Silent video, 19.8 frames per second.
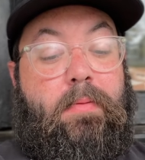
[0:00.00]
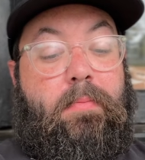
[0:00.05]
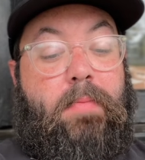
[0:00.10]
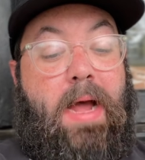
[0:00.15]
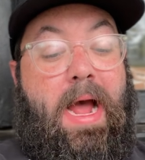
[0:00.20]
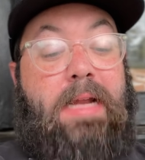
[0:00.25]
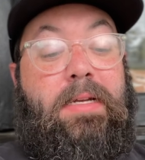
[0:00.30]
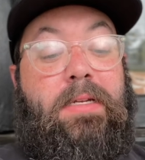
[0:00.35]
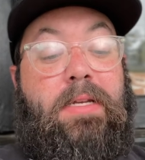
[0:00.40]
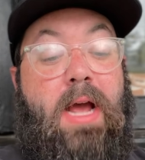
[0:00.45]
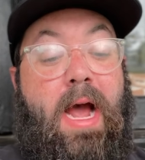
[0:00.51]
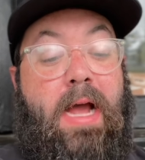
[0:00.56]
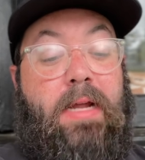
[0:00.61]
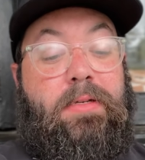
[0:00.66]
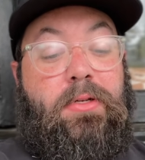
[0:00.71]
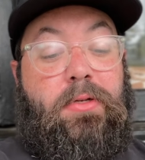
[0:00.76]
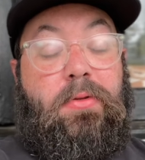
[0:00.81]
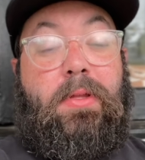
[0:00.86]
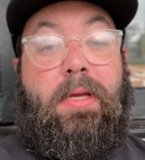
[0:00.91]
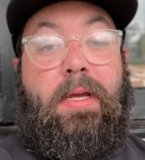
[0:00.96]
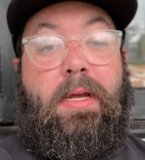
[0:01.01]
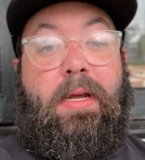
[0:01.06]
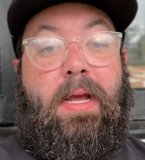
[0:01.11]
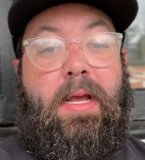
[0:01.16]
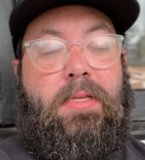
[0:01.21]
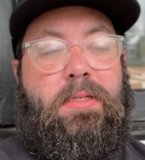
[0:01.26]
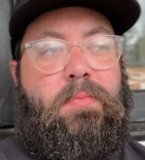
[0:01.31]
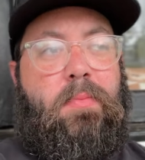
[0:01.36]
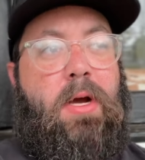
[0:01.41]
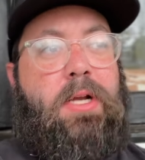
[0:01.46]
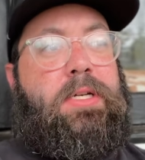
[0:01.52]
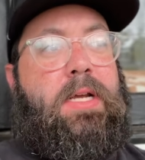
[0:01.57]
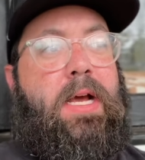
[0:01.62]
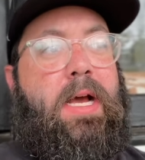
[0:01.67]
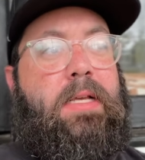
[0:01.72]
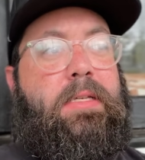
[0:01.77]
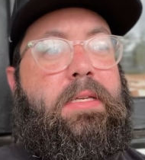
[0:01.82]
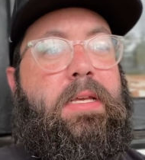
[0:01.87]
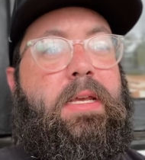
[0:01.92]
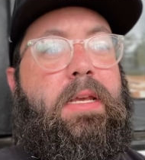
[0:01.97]
I do think as much
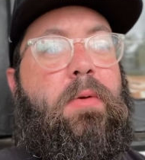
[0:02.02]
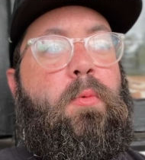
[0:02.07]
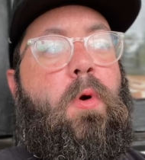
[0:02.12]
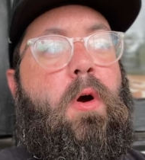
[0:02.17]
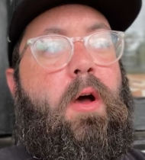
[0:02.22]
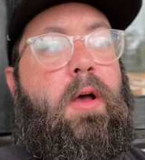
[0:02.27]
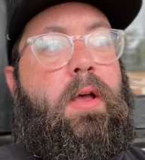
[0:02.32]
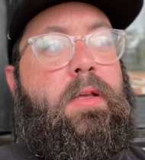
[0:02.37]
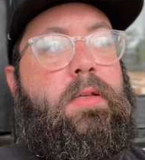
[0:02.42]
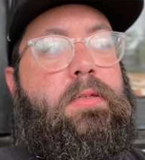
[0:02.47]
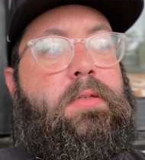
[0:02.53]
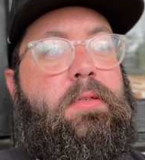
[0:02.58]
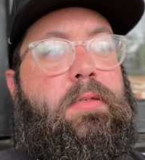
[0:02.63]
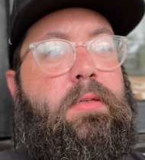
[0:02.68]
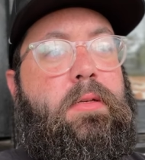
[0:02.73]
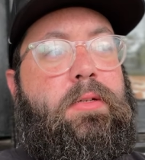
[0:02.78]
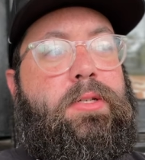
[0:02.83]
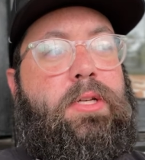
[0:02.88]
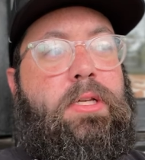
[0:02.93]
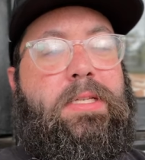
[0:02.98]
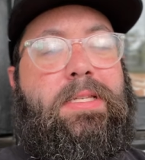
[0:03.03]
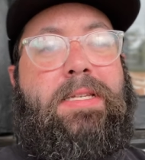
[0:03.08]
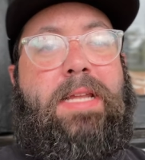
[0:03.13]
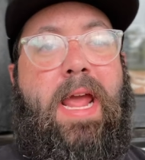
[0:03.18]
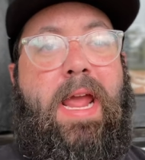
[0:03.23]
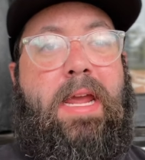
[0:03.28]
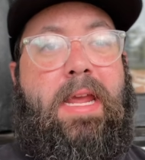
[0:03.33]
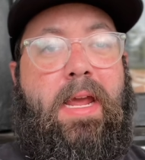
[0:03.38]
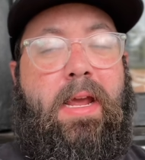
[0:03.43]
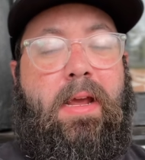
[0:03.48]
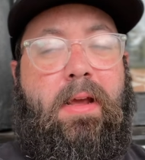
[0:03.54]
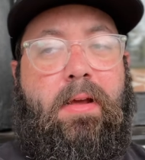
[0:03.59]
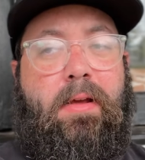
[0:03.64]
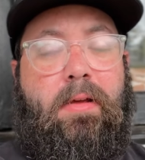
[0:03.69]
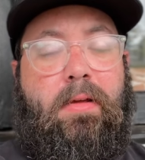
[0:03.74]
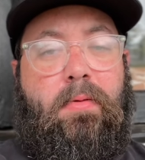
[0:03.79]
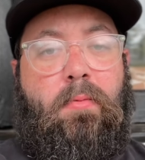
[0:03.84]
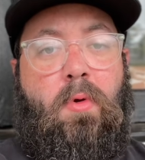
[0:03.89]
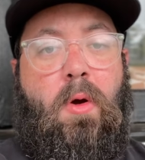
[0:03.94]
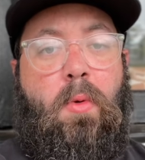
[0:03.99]
as he was just taking
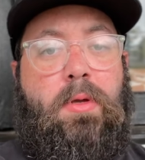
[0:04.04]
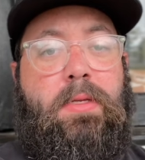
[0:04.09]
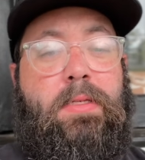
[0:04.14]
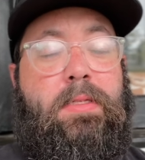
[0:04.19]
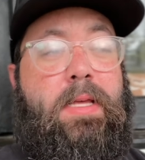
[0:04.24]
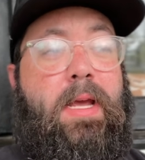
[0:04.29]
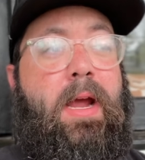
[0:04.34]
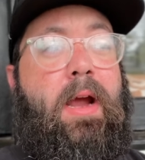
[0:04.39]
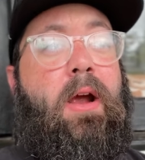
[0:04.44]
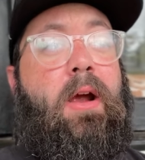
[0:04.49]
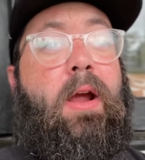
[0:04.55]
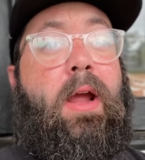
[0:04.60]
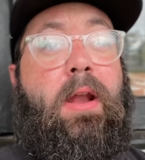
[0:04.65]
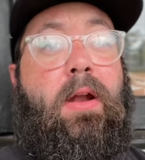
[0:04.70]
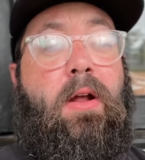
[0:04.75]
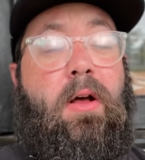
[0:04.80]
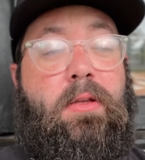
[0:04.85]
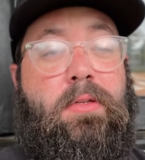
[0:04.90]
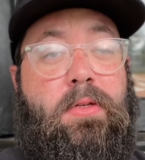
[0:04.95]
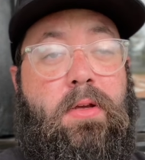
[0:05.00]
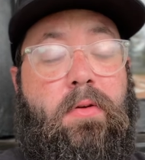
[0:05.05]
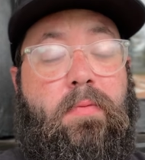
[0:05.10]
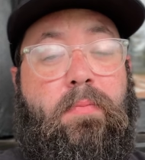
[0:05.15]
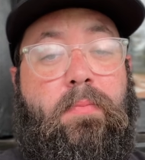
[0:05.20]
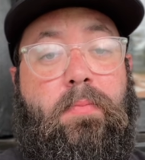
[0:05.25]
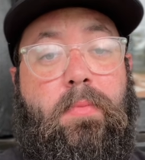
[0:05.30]
what was there and also